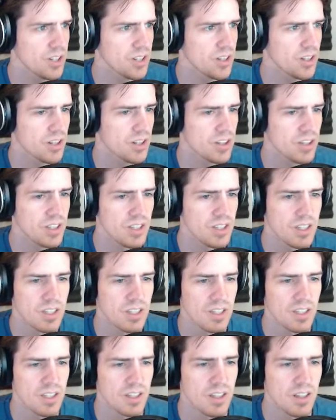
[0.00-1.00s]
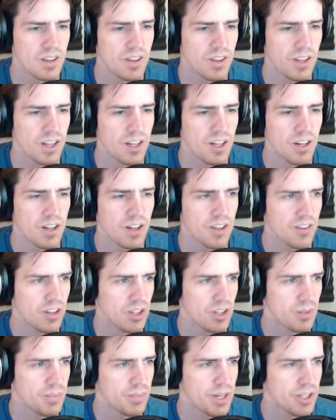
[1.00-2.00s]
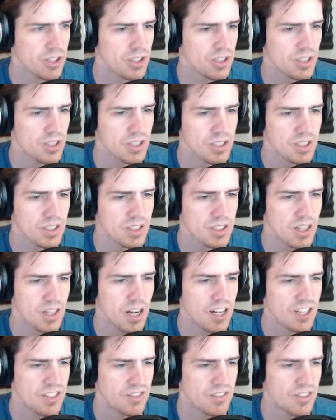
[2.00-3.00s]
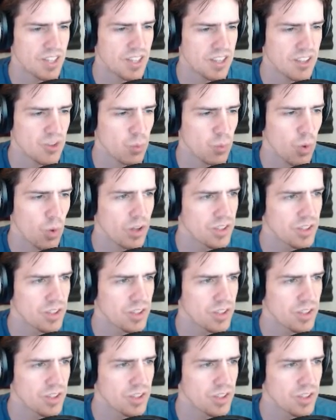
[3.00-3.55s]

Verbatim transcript: So we're getting hungry. There, that's a little better. I just have to take this